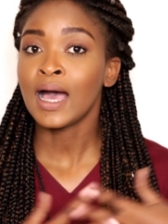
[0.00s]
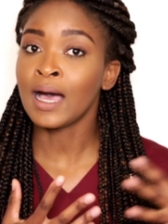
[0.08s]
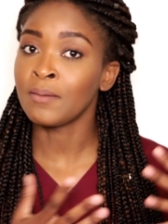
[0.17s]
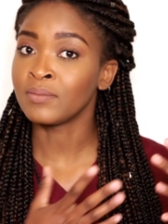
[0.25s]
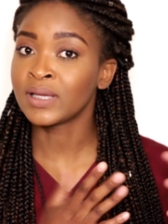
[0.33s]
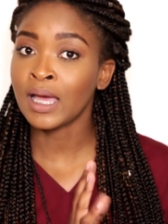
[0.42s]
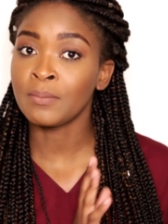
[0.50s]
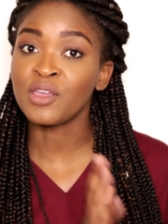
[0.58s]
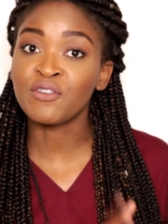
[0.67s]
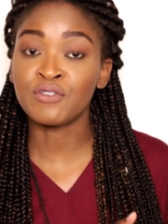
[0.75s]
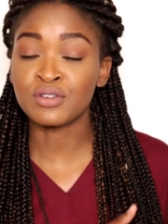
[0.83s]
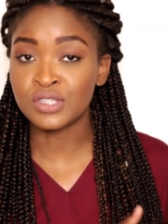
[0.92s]
I'm coming
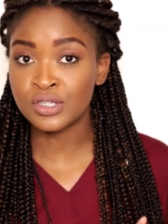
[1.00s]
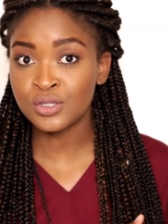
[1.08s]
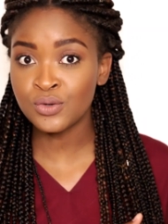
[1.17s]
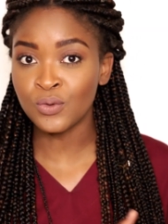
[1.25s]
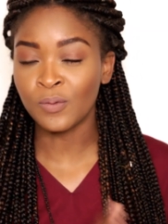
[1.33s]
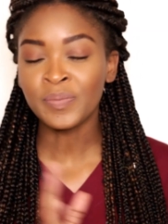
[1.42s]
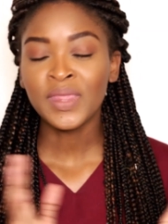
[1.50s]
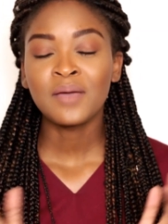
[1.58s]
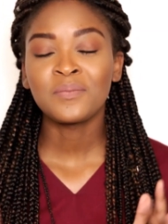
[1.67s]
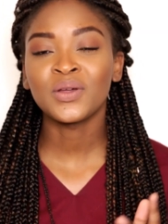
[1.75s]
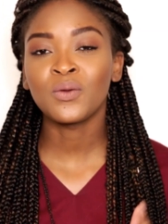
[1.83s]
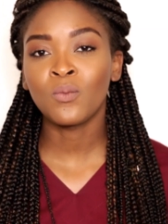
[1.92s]
first at school.
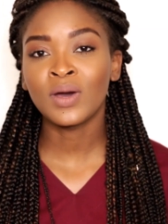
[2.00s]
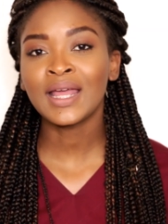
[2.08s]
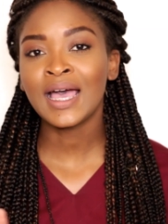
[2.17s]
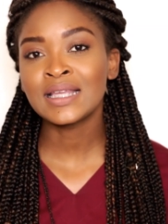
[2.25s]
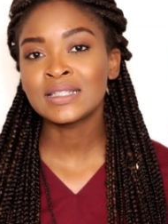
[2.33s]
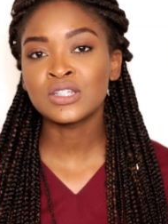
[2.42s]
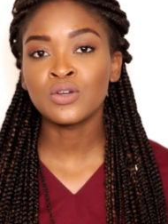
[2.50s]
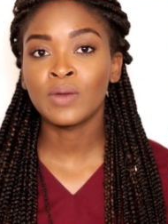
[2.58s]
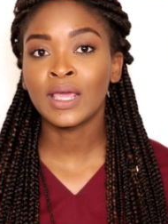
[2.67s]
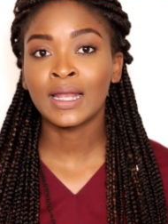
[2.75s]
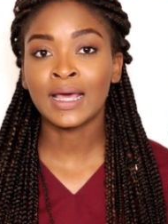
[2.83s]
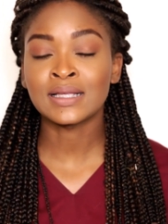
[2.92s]
But what I didn't
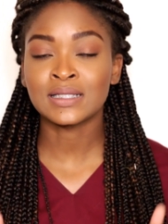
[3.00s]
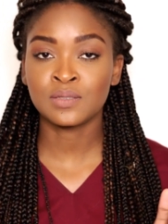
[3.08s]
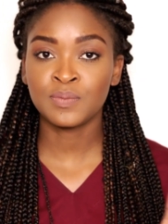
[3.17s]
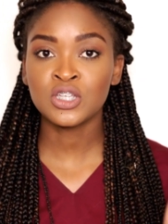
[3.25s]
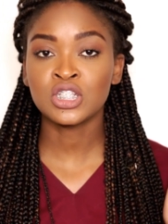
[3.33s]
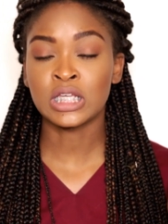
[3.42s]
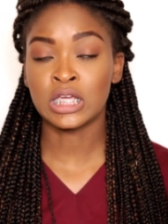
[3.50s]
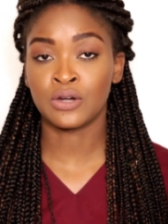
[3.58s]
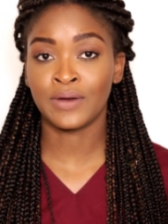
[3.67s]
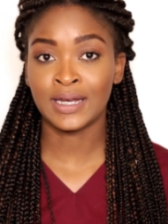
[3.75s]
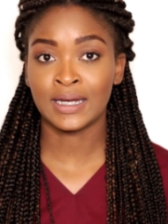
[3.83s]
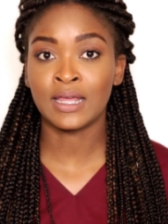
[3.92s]
realize, especially in
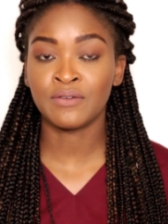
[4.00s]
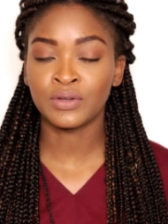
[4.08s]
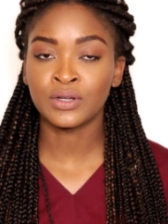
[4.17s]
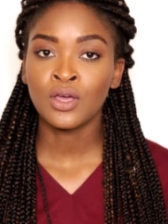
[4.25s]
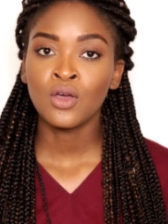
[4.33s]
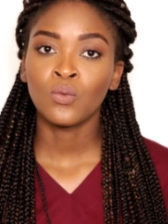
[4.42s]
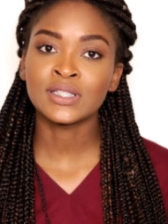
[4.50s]
grade 11,